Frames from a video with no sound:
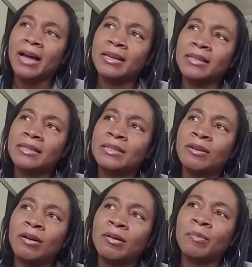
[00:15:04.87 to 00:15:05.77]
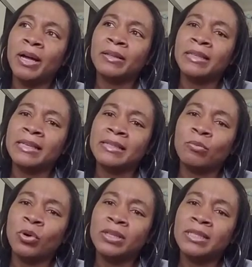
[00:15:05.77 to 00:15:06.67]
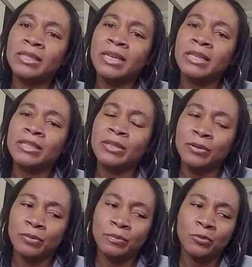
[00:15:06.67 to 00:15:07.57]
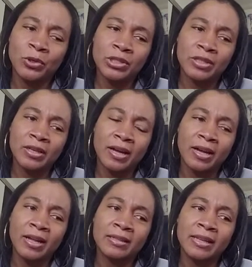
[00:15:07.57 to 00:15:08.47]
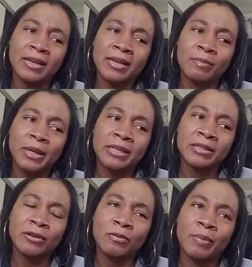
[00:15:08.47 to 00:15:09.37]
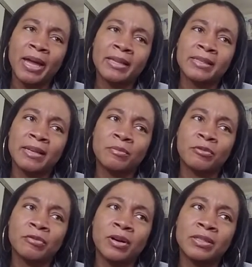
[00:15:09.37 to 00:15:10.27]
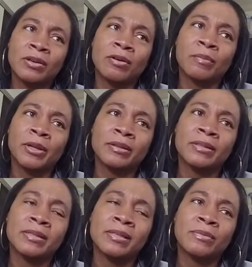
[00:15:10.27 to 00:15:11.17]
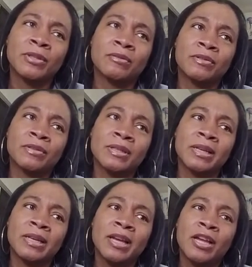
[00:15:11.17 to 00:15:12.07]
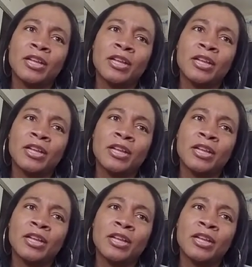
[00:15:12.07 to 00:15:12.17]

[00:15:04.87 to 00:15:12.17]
I need to talk about that one scene too, which I think I might have skirted past that before I talk about this scene with the first lady.